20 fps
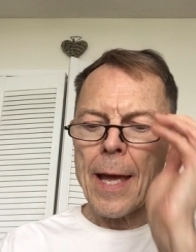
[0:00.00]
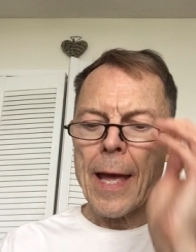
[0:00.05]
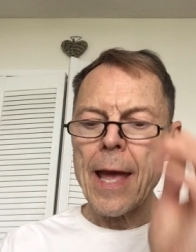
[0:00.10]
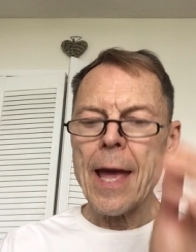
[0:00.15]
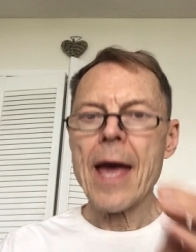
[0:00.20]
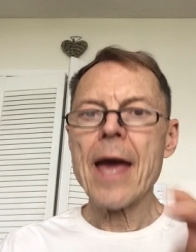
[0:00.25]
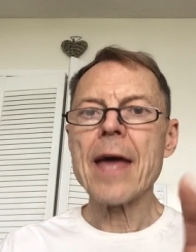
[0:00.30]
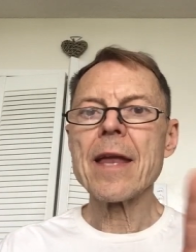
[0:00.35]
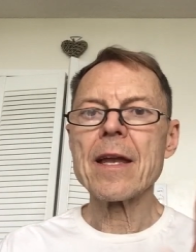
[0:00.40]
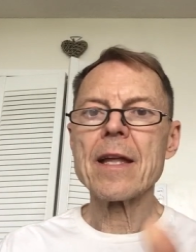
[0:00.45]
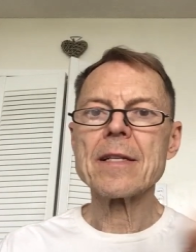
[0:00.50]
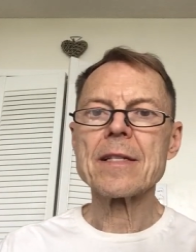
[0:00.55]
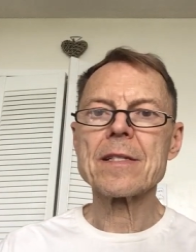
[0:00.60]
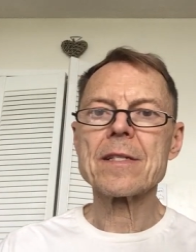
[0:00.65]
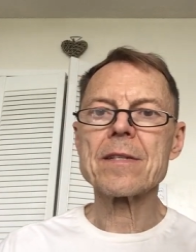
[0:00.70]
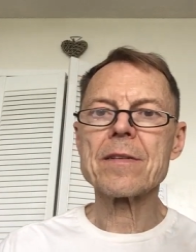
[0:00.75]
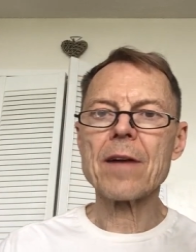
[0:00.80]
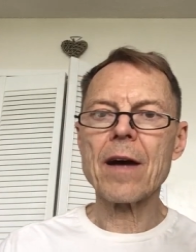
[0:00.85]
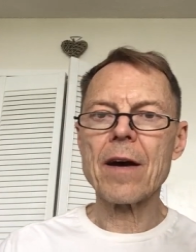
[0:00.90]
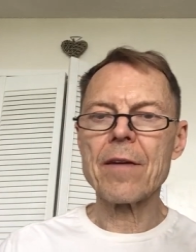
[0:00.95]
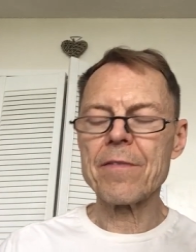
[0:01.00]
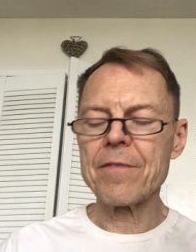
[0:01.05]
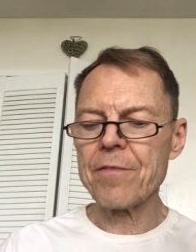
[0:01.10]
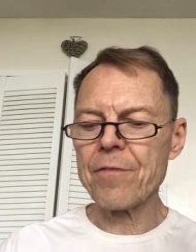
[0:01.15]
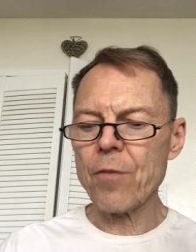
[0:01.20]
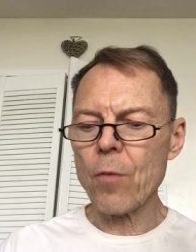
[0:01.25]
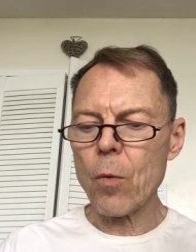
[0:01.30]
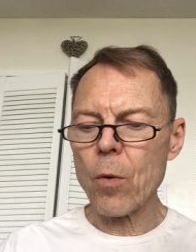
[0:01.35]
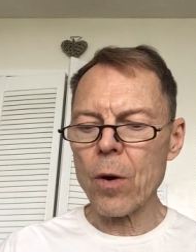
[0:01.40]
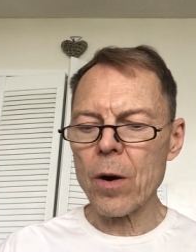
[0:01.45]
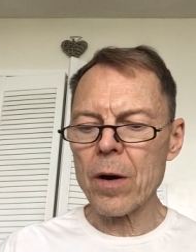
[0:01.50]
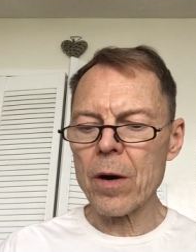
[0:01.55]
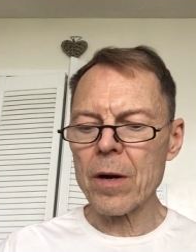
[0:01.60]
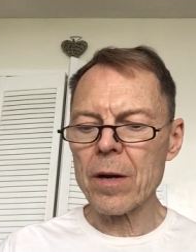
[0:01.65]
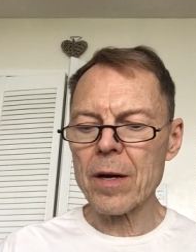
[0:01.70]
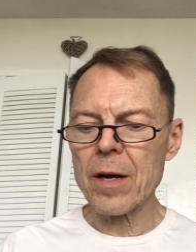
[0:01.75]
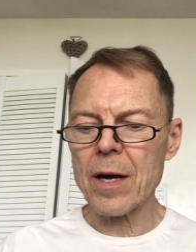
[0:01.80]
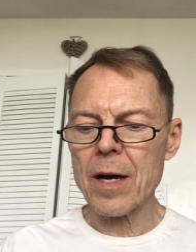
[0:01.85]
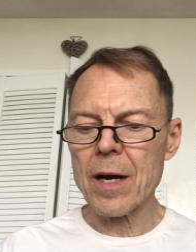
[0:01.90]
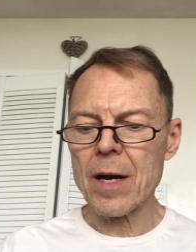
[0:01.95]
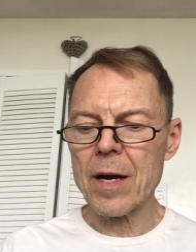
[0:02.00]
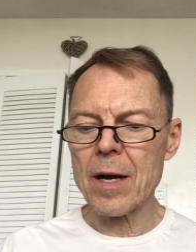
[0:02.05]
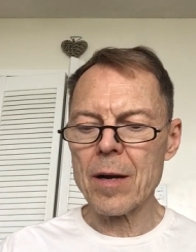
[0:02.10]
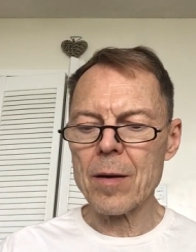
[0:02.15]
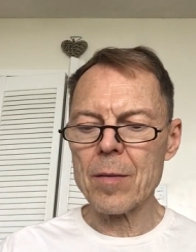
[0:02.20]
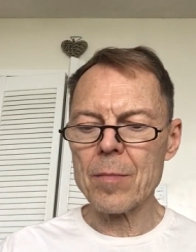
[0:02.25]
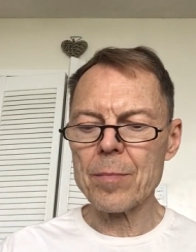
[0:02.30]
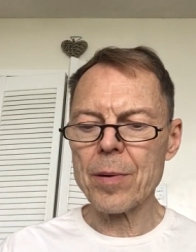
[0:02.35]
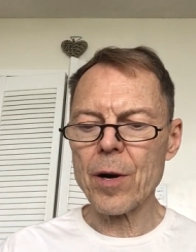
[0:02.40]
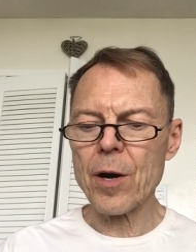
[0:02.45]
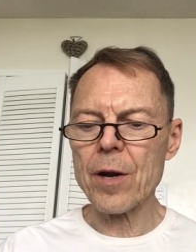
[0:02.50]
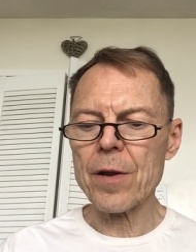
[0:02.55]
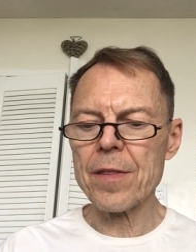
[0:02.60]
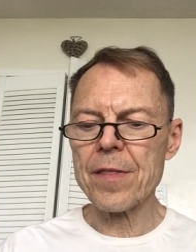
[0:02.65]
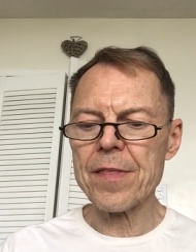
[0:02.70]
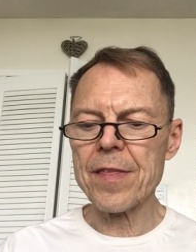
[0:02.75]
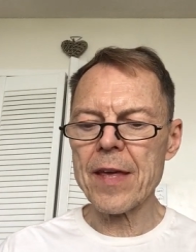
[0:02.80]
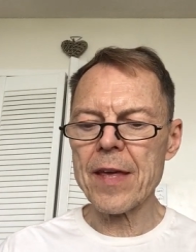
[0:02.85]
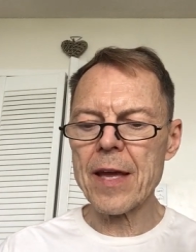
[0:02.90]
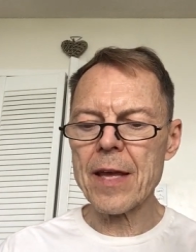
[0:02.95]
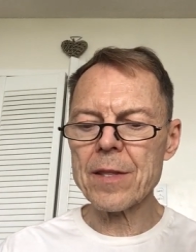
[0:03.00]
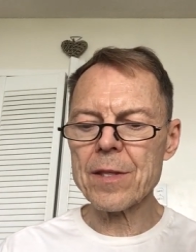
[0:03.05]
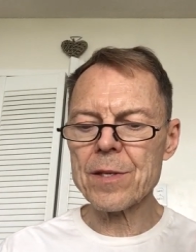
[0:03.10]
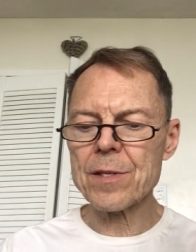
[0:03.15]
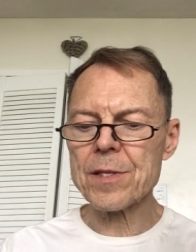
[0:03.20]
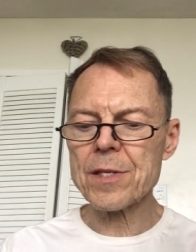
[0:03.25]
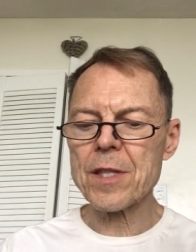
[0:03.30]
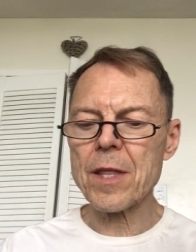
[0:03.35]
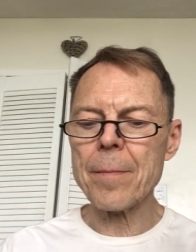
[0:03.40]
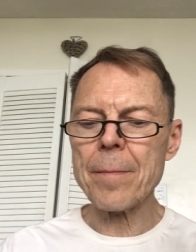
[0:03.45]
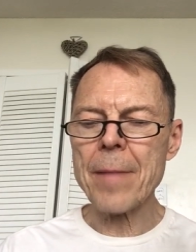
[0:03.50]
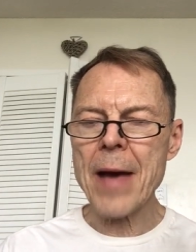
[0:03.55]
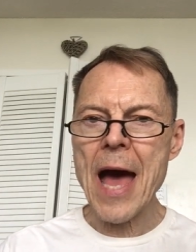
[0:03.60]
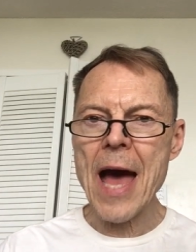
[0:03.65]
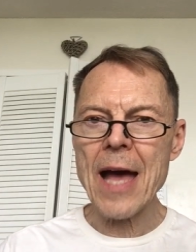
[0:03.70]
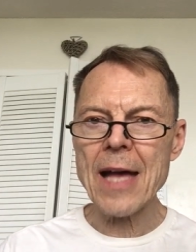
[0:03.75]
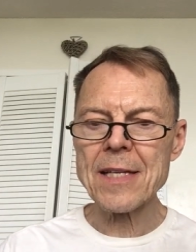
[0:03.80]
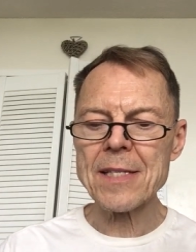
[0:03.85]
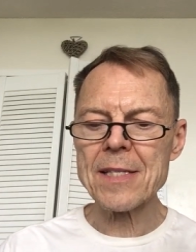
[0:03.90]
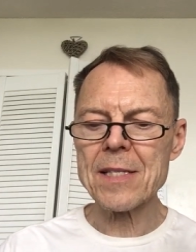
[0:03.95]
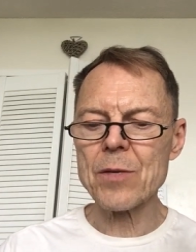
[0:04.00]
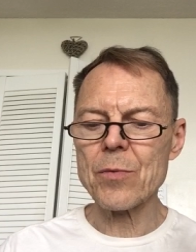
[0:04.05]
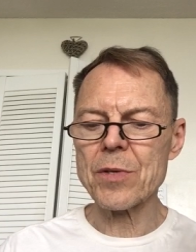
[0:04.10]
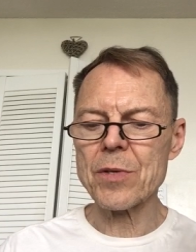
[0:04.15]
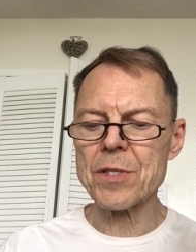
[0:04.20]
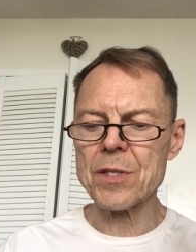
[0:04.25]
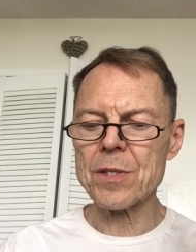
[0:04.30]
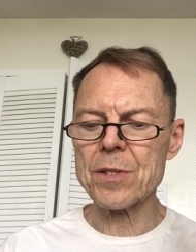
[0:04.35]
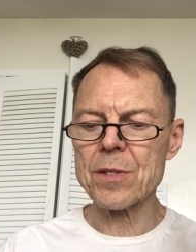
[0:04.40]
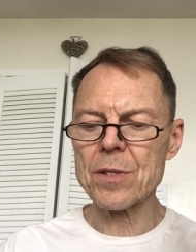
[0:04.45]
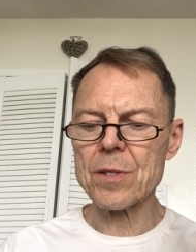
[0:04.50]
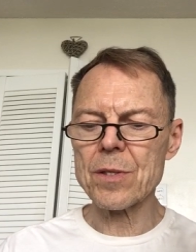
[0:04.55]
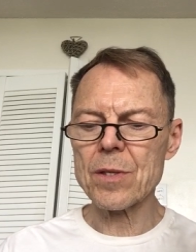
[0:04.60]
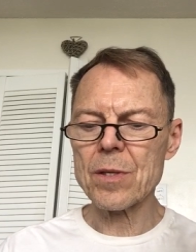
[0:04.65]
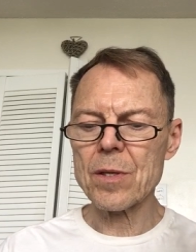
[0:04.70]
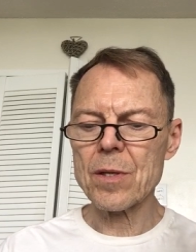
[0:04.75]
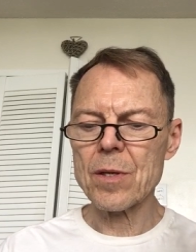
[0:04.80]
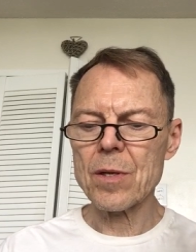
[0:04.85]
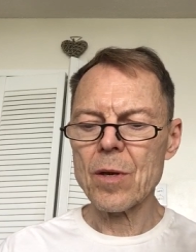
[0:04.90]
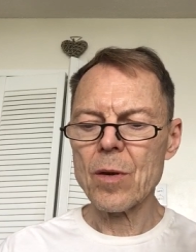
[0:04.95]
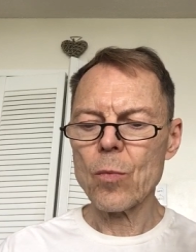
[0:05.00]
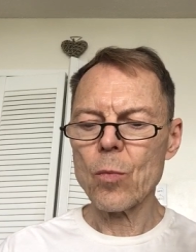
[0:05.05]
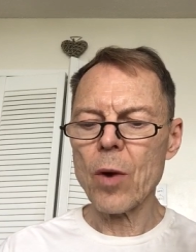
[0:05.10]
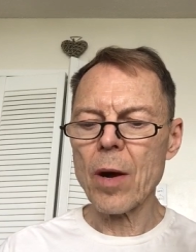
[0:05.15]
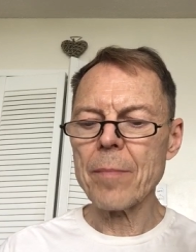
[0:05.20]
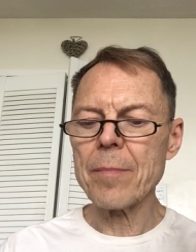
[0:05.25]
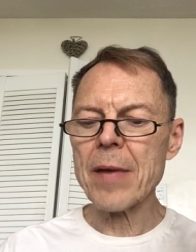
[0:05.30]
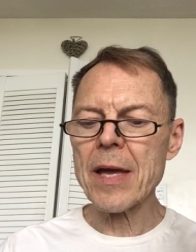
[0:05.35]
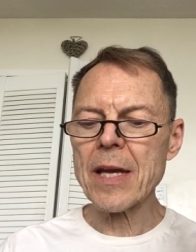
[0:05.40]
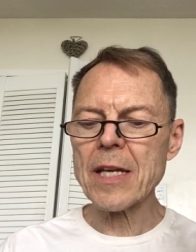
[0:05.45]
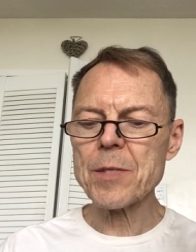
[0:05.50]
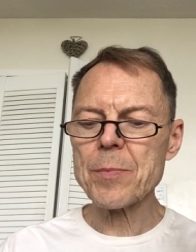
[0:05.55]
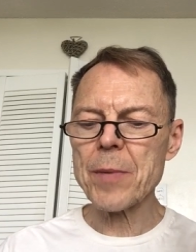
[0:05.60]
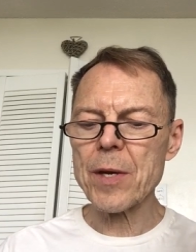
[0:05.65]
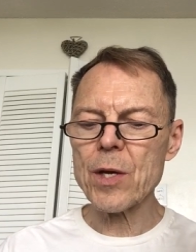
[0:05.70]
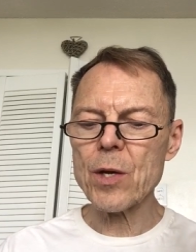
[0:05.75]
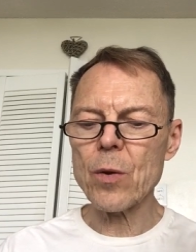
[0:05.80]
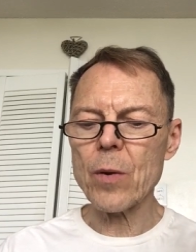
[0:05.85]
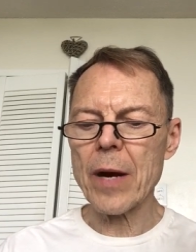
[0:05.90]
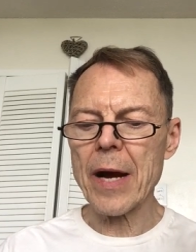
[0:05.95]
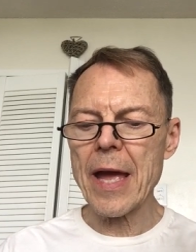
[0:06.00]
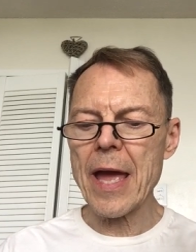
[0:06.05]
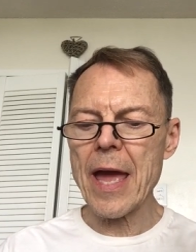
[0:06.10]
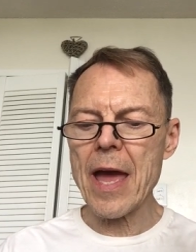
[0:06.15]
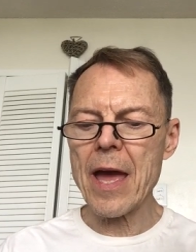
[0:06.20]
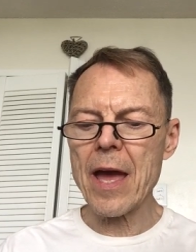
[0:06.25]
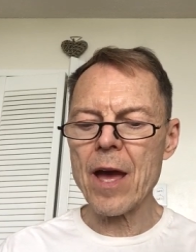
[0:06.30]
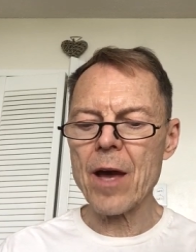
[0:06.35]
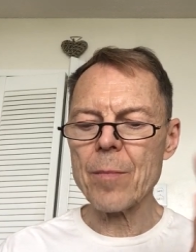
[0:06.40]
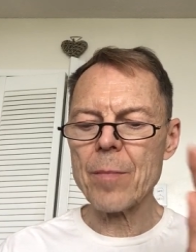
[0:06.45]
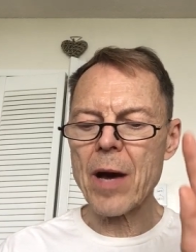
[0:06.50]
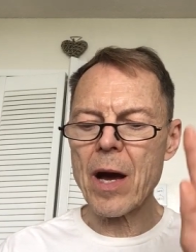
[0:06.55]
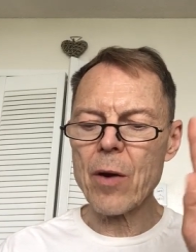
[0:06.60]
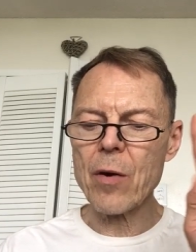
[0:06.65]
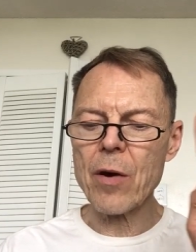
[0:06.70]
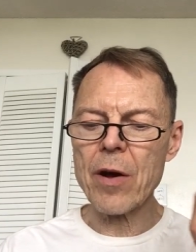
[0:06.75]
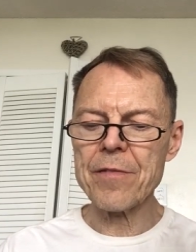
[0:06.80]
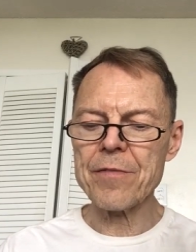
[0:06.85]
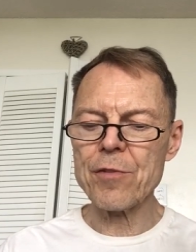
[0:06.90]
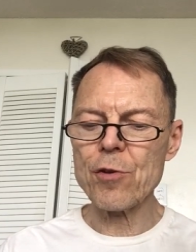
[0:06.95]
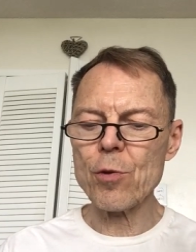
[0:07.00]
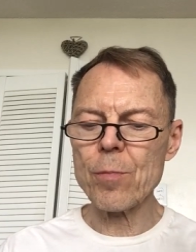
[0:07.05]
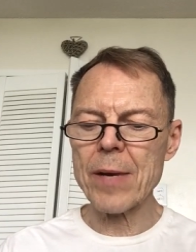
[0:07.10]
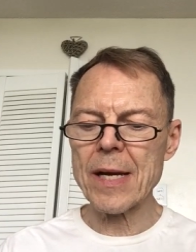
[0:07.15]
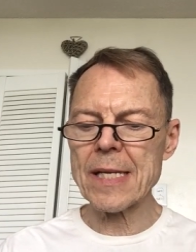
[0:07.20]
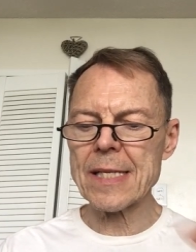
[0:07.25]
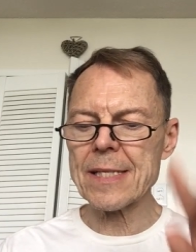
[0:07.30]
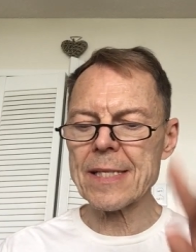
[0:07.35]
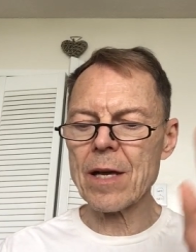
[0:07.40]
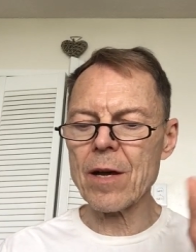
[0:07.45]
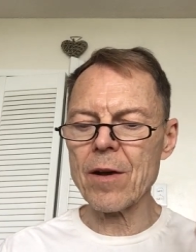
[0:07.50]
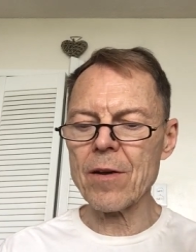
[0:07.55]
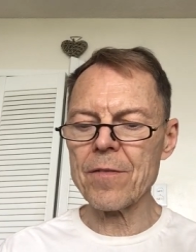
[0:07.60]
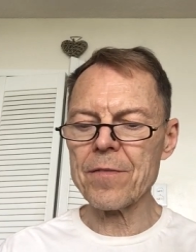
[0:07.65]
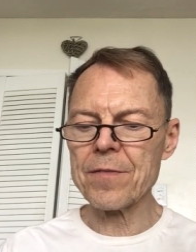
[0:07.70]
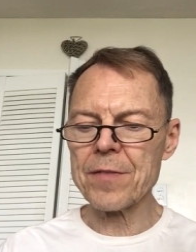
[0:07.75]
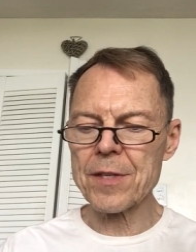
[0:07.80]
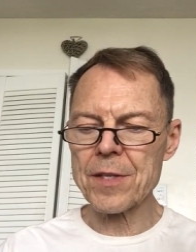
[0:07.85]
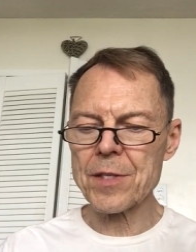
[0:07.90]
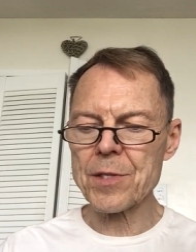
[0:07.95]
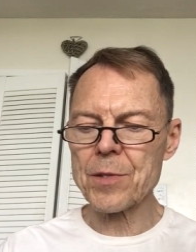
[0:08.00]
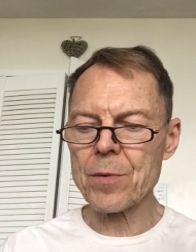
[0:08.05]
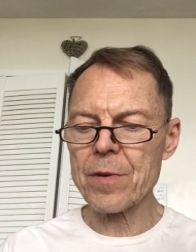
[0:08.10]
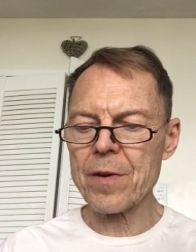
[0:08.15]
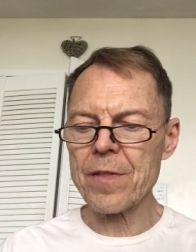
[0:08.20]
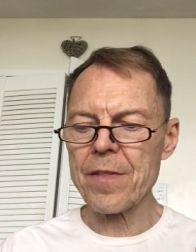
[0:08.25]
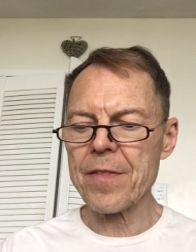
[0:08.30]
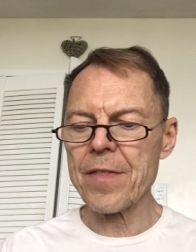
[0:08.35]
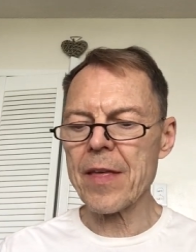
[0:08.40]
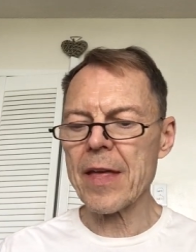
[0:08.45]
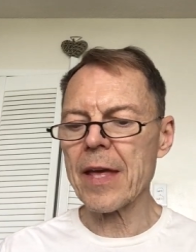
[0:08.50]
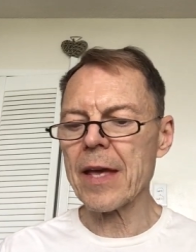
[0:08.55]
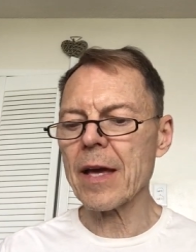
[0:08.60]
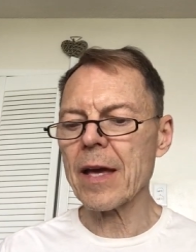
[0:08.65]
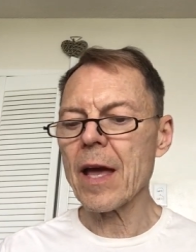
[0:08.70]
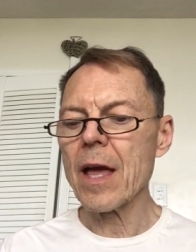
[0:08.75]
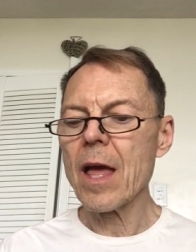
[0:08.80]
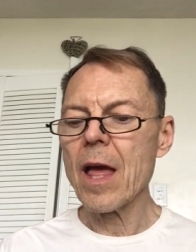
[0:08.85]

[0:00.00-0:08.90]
And it's a 4-part thing. There's the mask, which is what makes me who I am, how I view myself, this sort of thing.